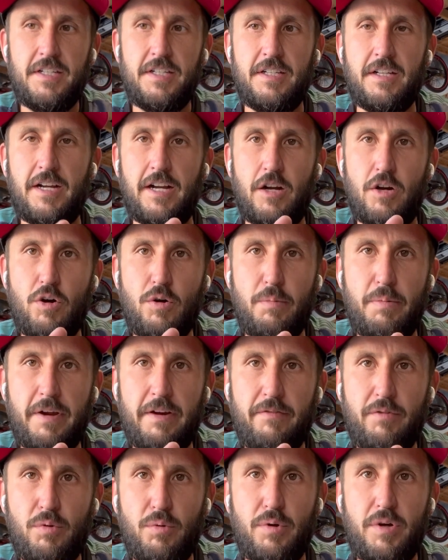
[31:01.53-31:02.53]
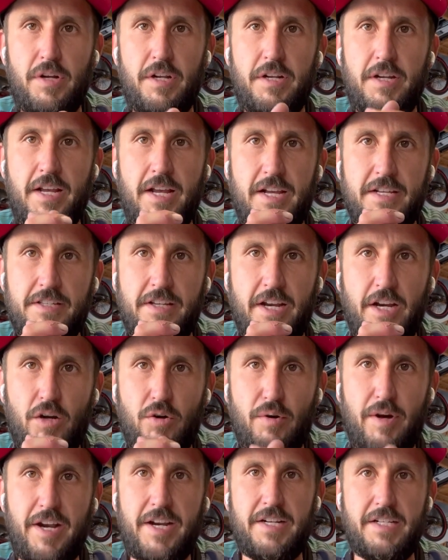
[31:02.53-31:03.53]
I hope everyone has a
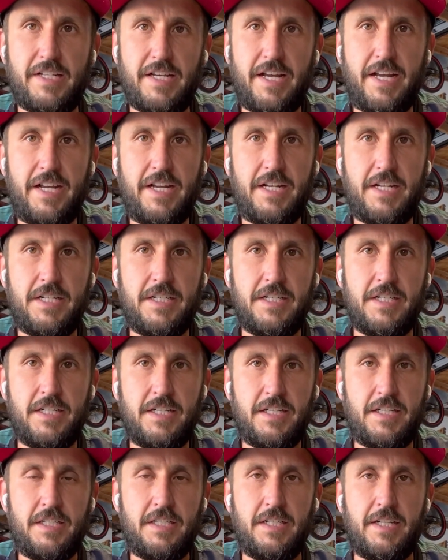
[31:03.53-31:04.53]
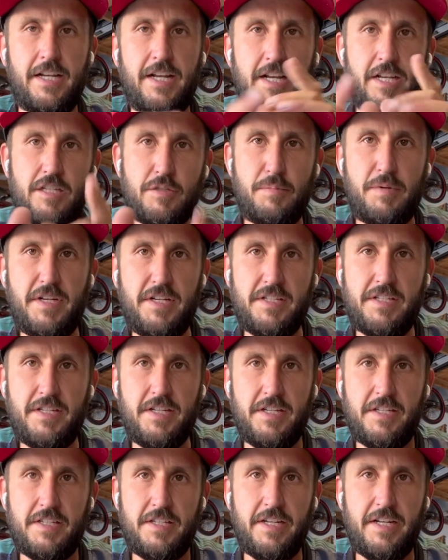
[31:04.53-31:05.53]
great day.
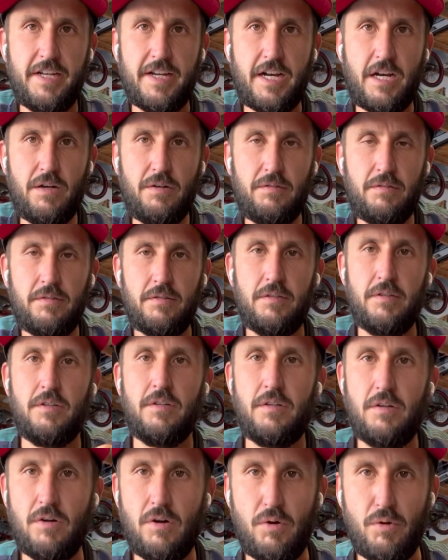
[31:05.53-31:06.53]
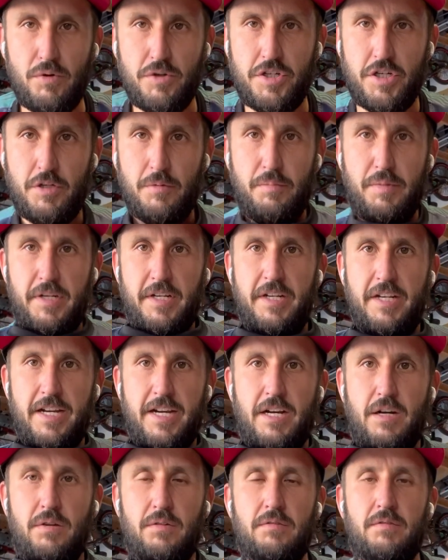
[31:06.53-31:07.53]
SPCC out, OGP
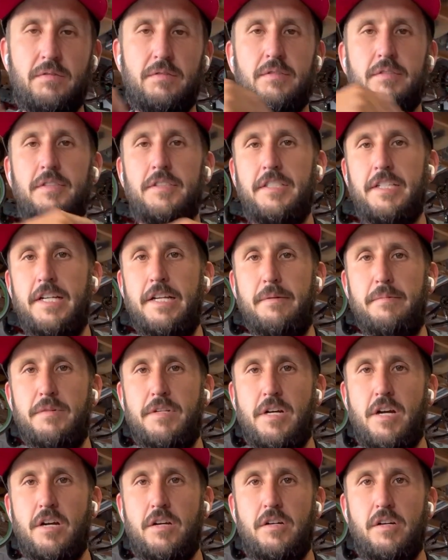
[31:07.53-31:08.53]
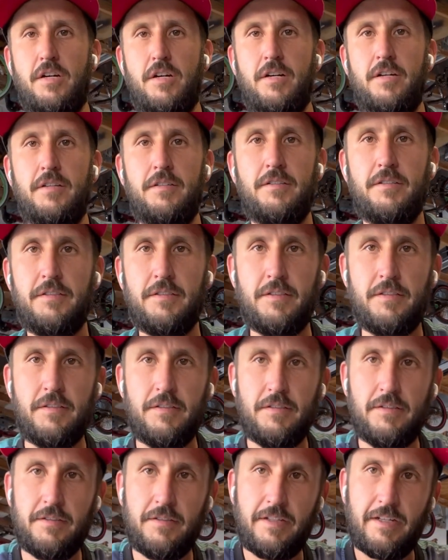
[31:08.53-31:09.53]
out, Team Tucker.
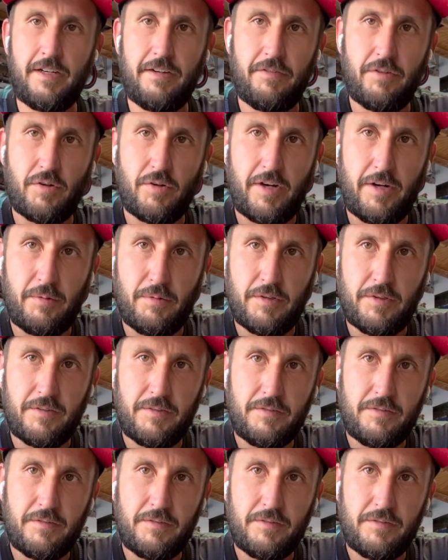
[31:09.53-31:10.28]
Have a great one.